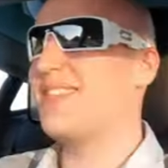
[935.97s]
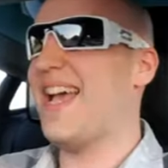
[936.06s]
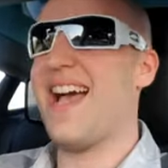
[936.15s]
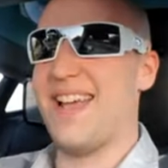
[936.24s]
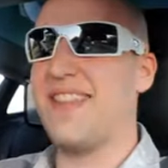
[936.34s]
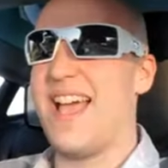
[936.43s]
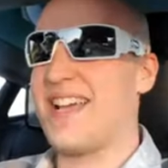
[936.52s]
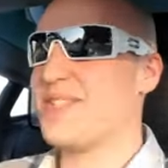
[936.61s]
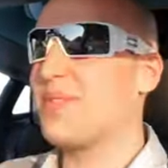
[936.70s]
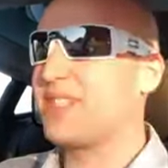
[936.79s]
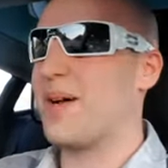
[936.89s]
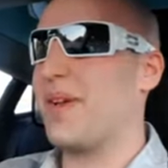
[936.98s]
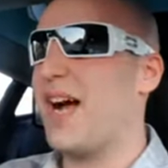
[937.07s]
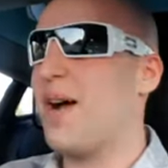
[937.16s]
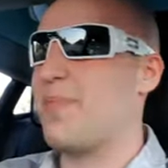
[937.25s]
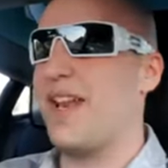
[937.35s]
yeah, the exit was
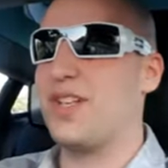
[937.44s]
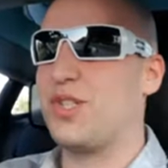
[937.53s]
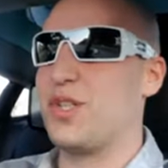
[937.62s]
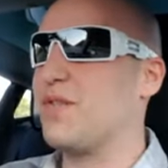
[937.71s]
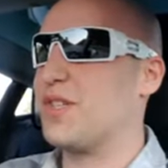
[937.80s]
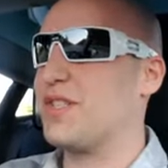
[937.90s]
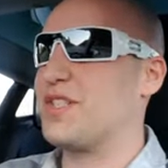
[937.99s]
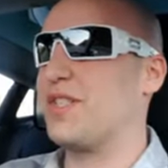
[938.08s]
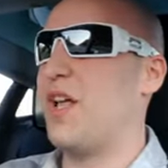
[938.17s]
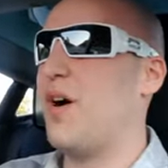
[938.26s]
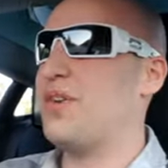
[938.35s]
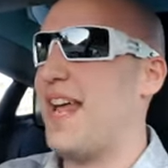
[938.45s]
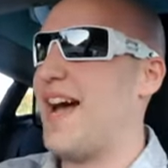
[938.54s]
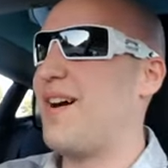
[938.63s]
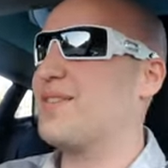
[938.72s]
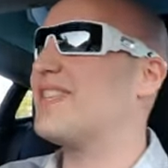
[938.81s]
coming up and it should have just slowed
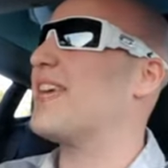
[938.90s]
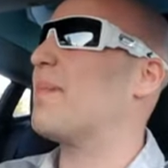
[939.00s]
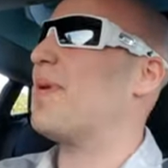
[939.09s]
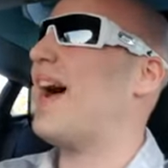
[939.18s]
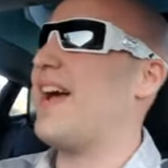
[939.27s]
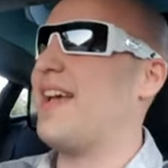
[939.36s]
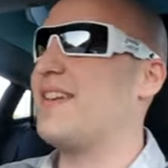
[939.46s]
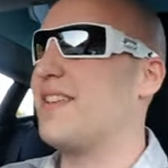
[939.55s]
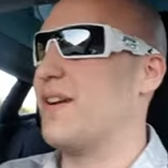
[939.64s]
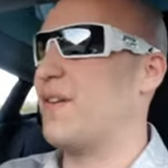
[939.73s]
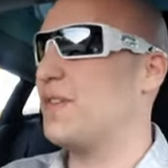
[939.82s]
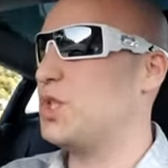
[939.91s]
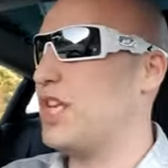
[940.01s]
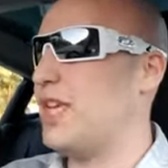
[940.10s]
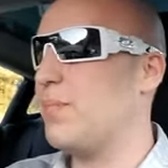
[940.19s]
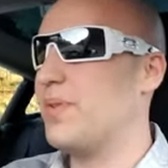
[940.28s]
down to get behind, you know, the
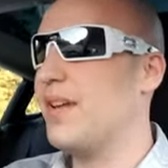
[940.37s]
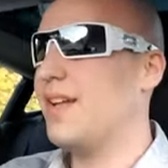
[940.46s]
Jeep.